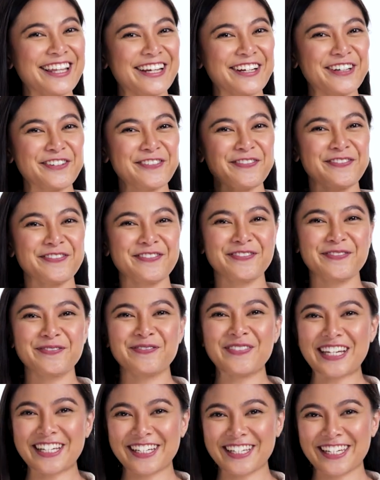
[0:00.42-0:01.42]
Hello,
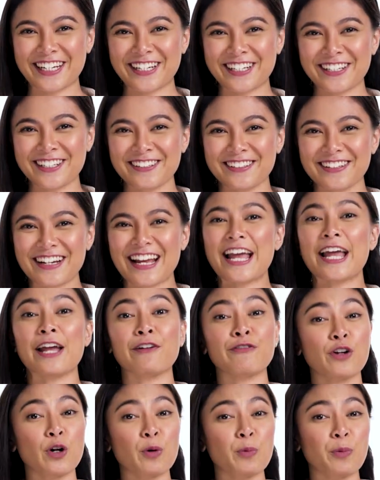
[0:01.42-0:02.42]
Mika here.
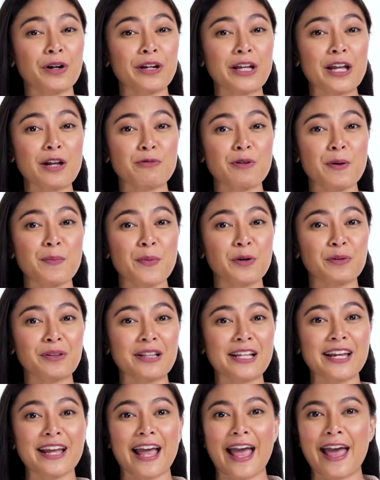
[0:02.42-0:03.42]
If you're working
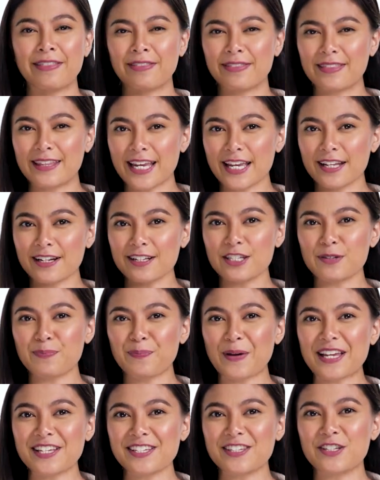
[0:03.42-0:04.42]
remotely and need a
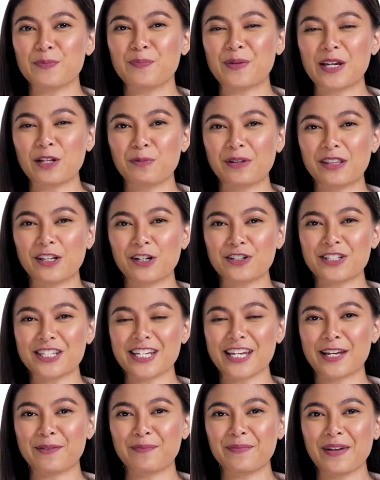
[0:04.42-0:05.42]
space to meet with your
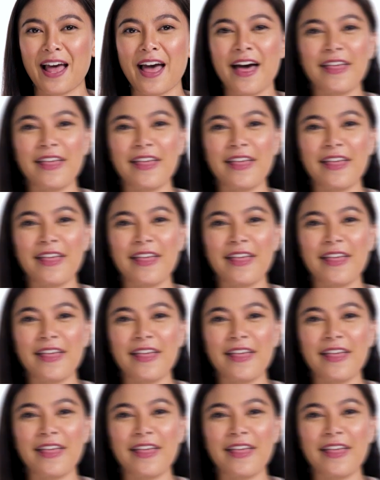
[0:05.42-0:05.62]
team,